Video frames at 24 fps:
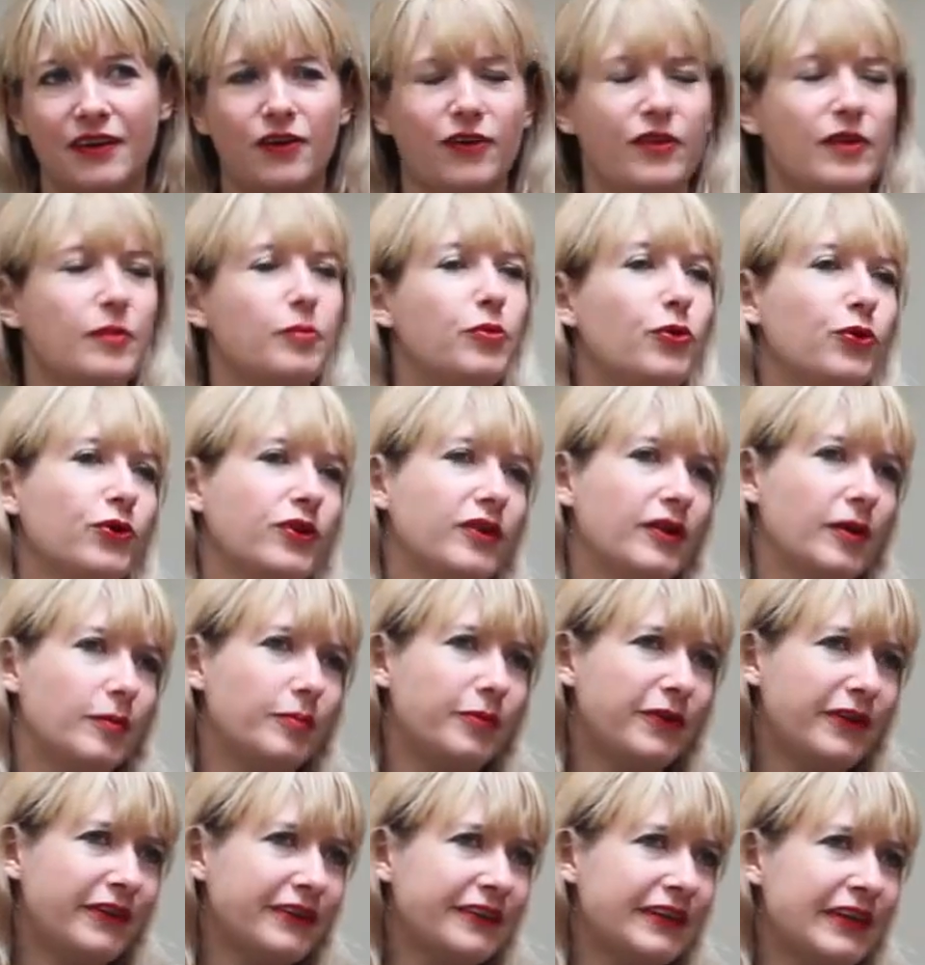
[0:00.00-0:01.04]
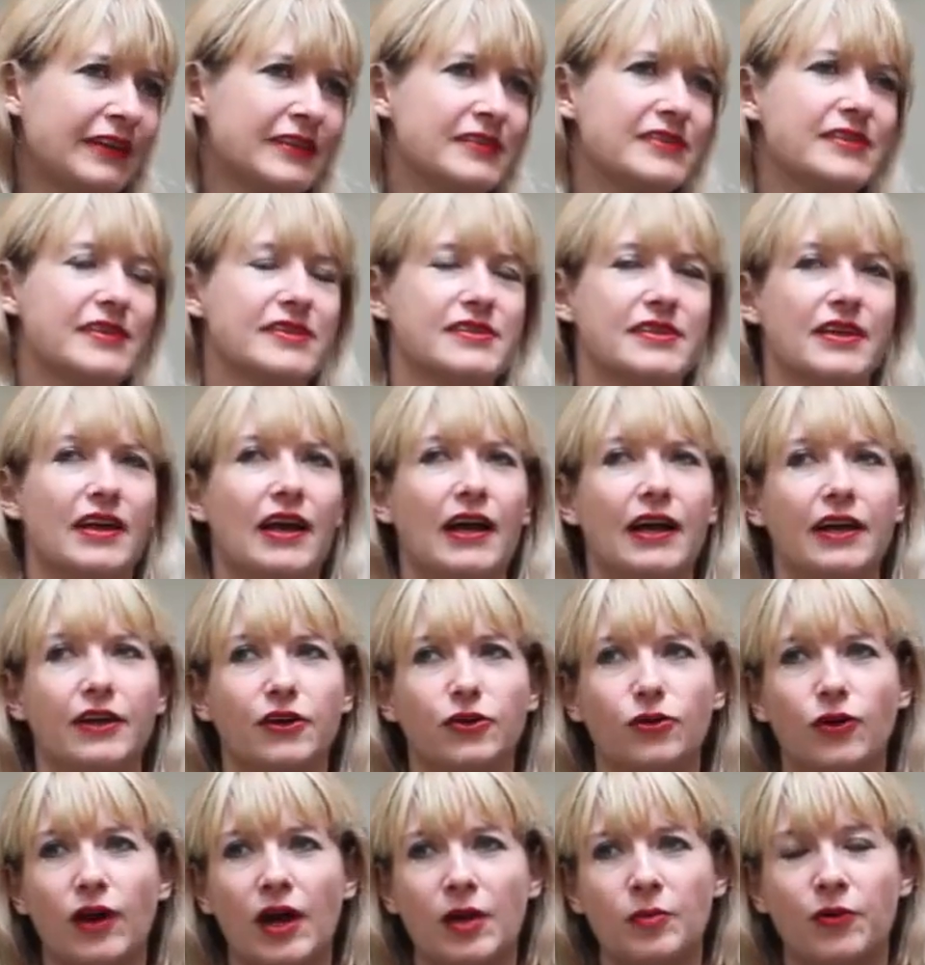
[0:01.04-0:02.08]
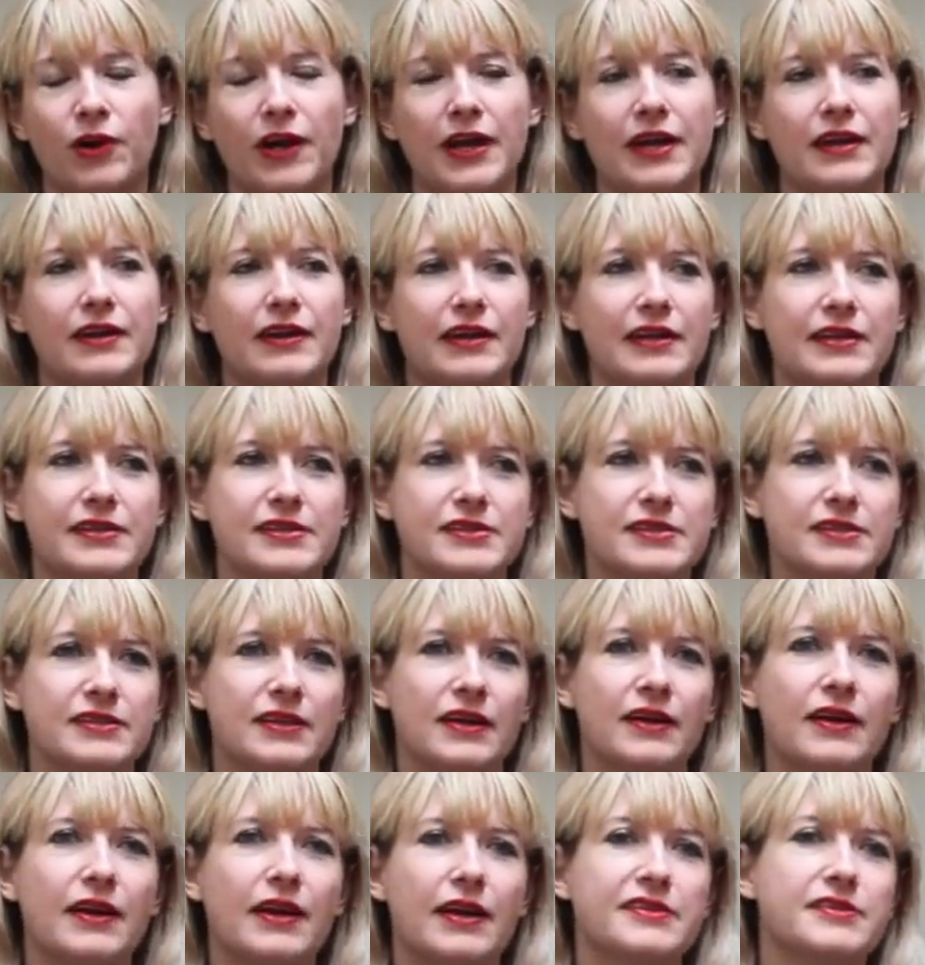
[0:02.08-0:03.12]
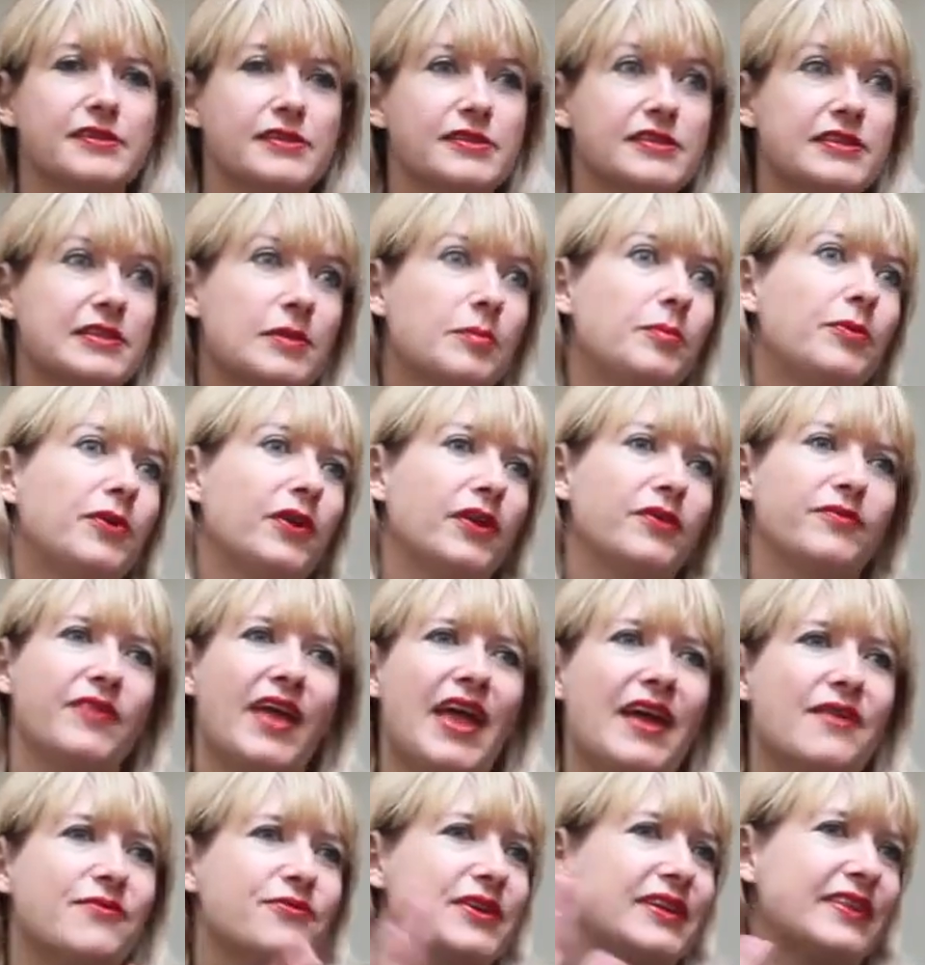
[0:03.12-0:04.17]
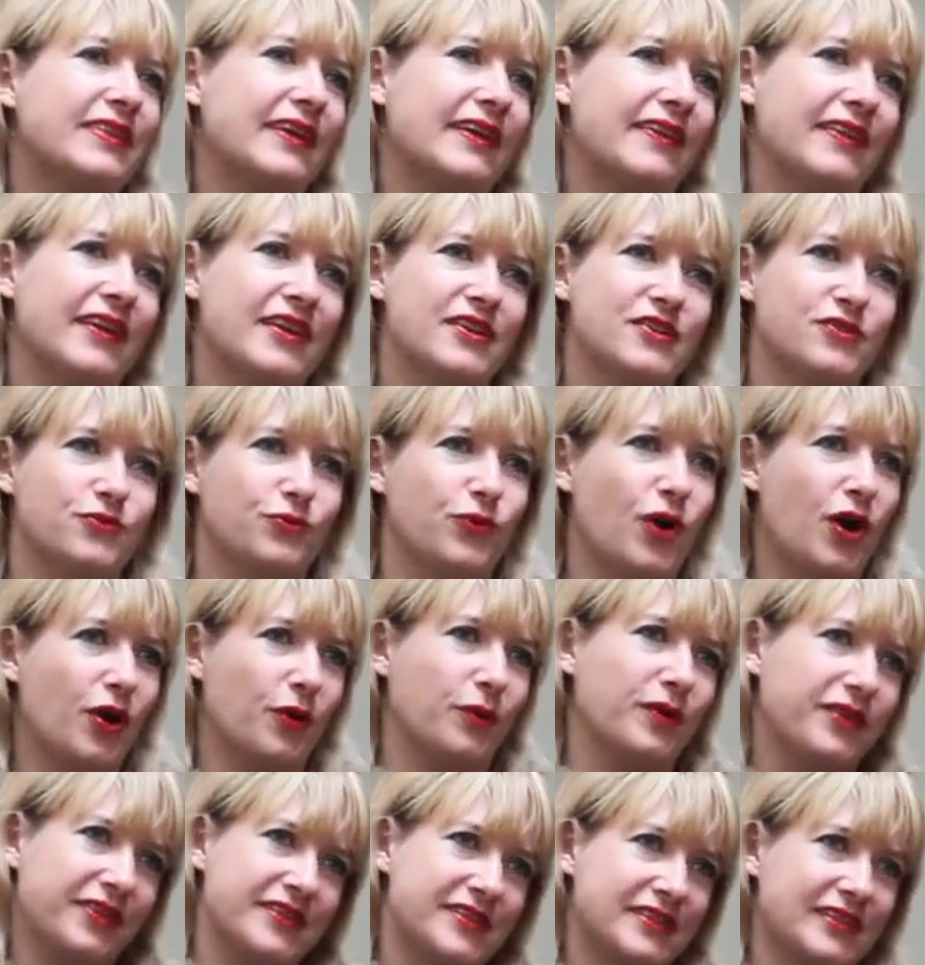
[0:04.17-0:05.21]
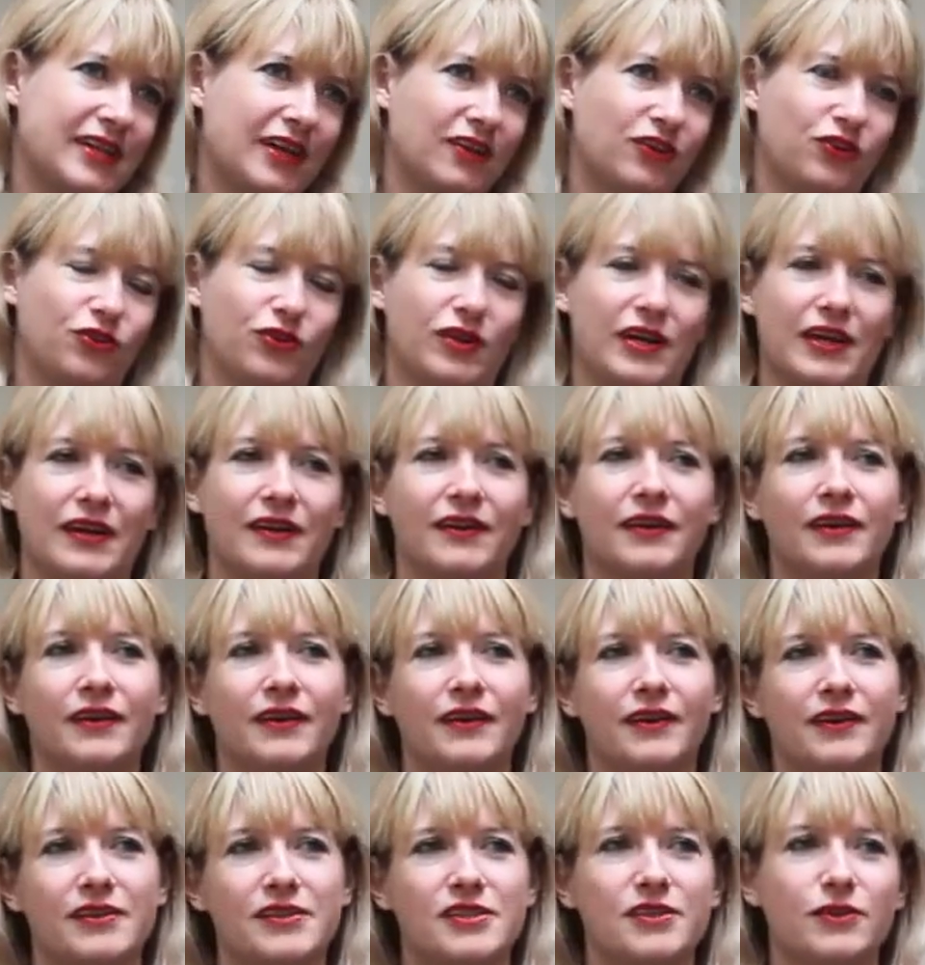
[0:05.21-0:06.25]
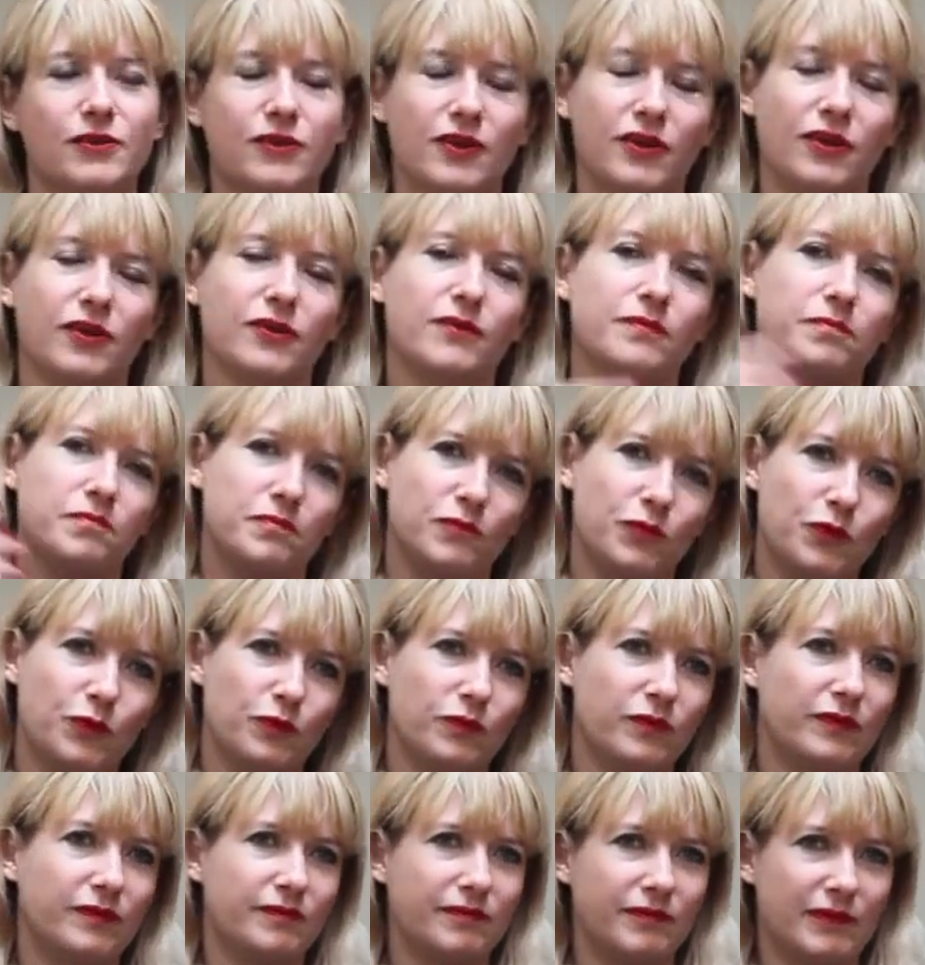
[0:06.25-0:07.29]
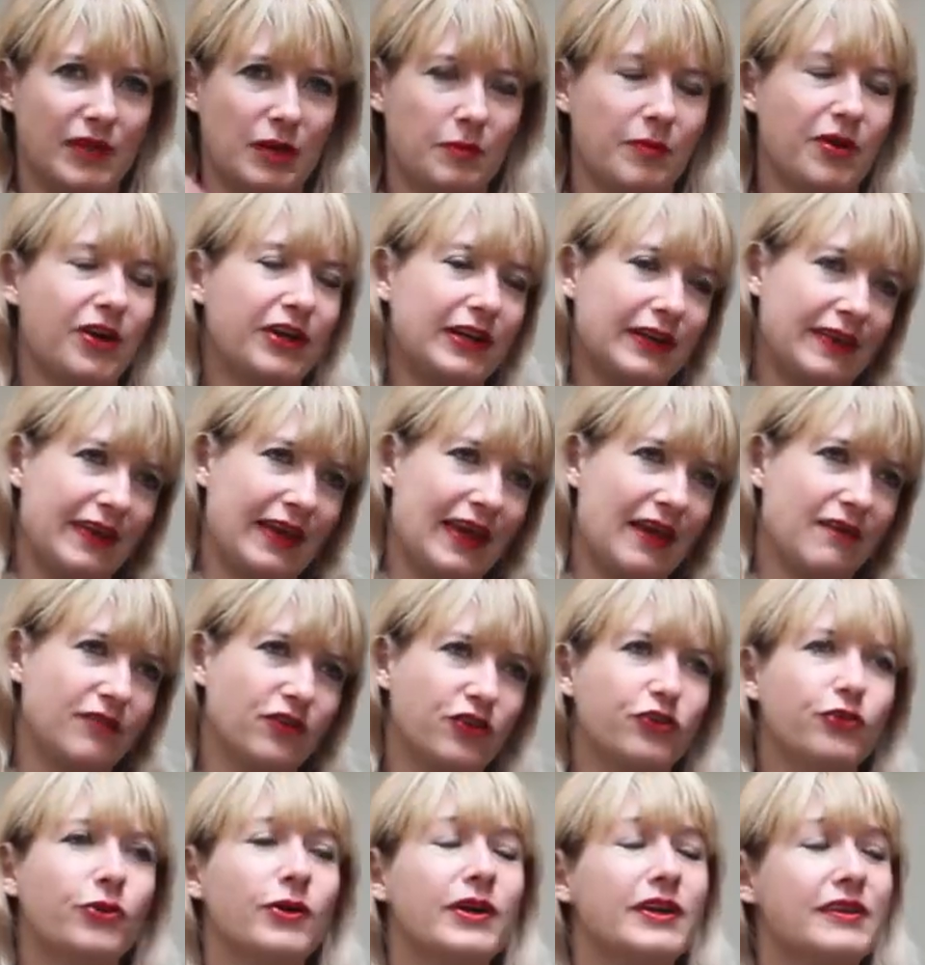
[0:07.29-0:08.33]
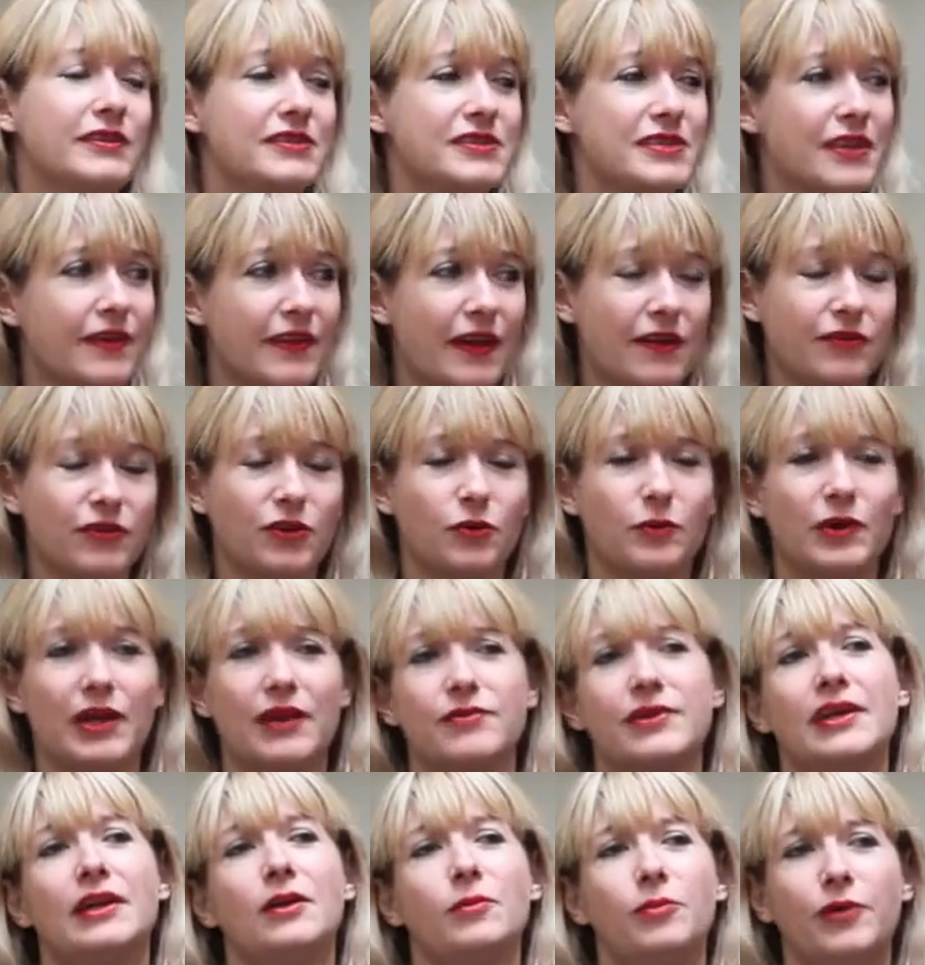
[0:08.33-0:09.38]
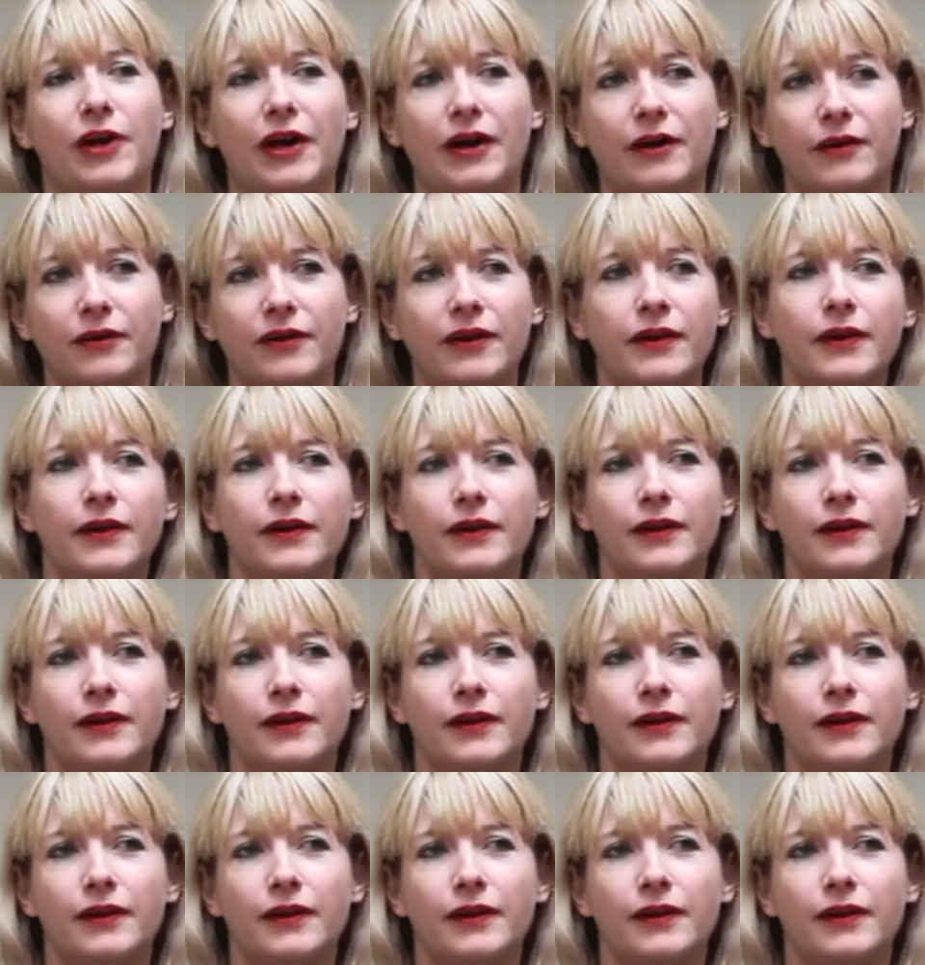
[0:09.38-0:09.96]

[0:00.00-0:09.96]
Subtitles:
You know, they're boarded up buildings, there's a high crime rate, it's a symbol of everything that is wrong with this country. So, you know, in America they have Detroit, in South Africa we have Hillbrow.